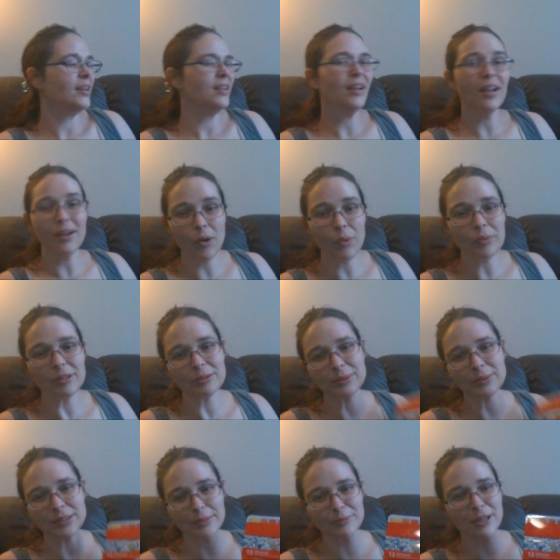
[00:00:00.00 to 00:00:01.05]
Not always,
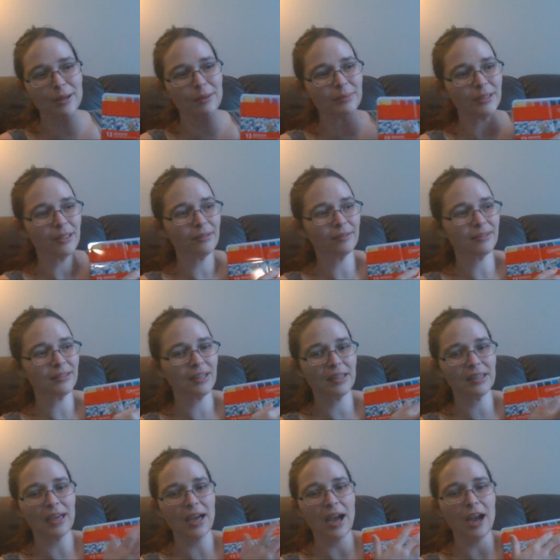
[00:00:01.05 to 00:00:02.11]
but sometimes. And I was
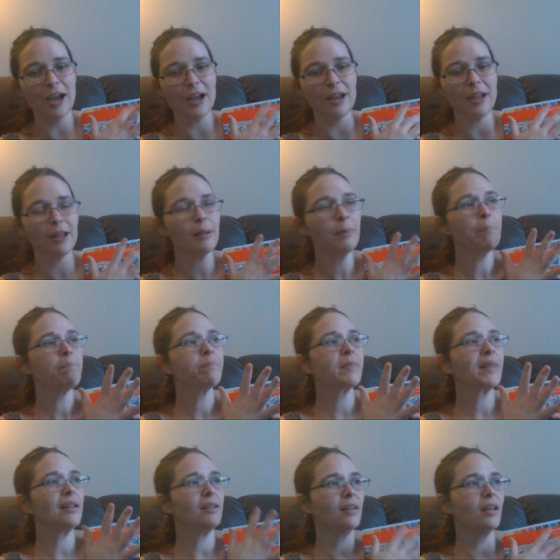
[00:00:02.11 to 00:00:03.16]
like, I
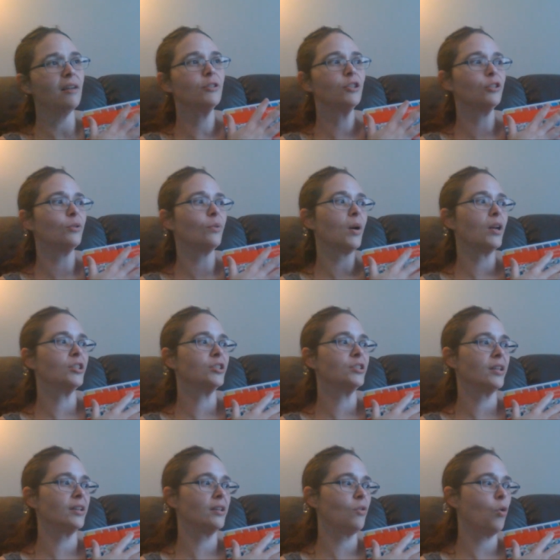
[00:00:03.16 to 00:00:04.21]
love a good
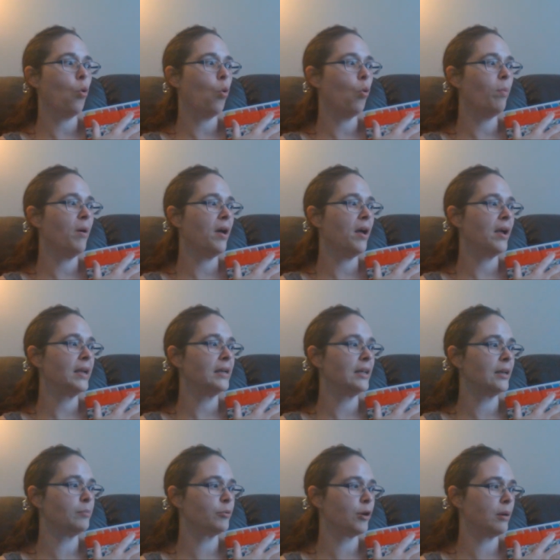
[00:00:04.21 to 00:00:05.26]
gouache. Like, Holbein
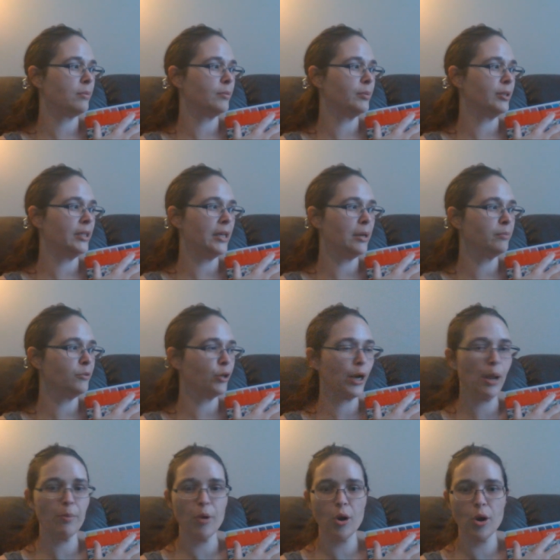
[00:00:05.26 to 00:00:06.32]
and probably M.
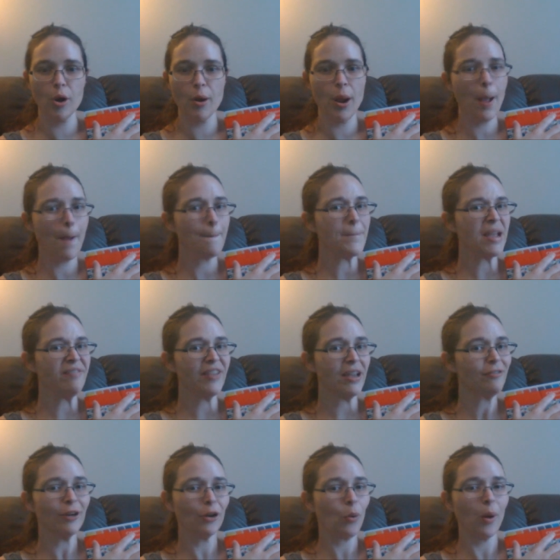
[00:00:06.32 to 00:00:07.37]
Graham are
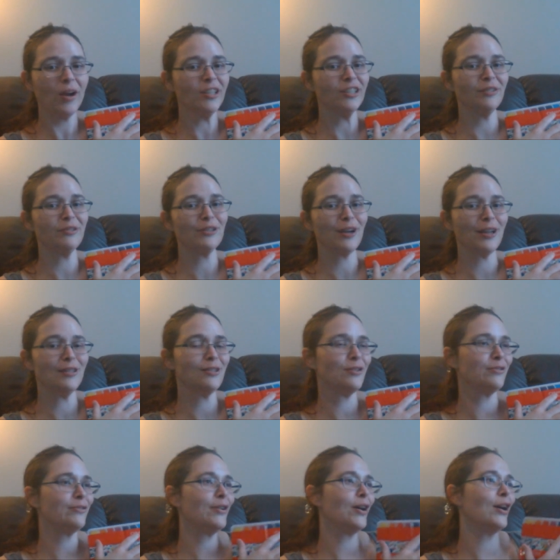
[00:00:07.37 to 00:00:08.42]
gouache I've tried
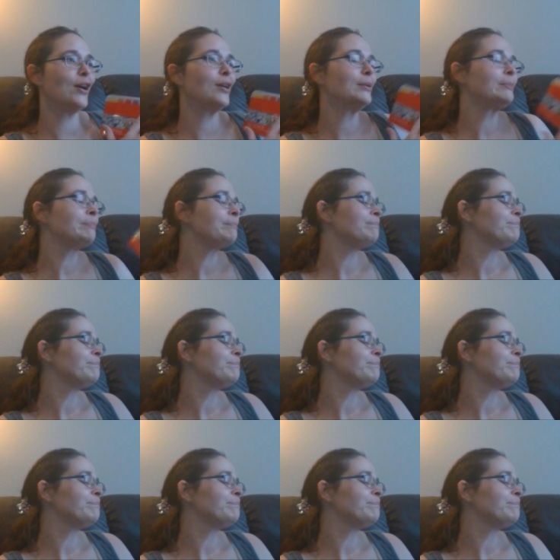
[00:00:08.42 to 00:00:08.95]
so far.